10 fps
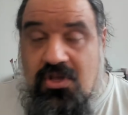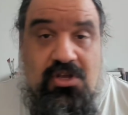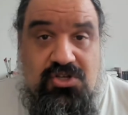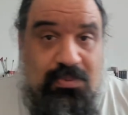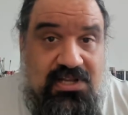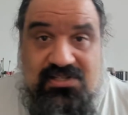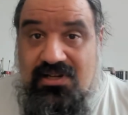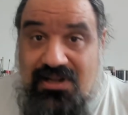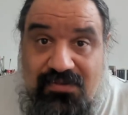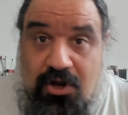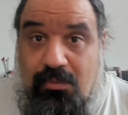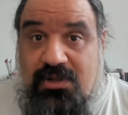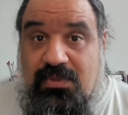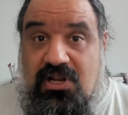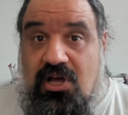So please leave a comment
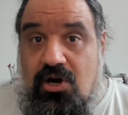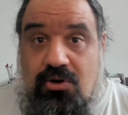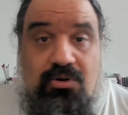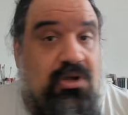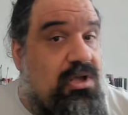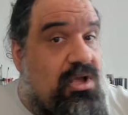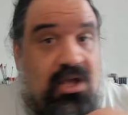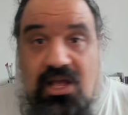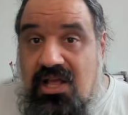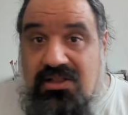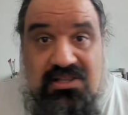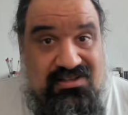below, and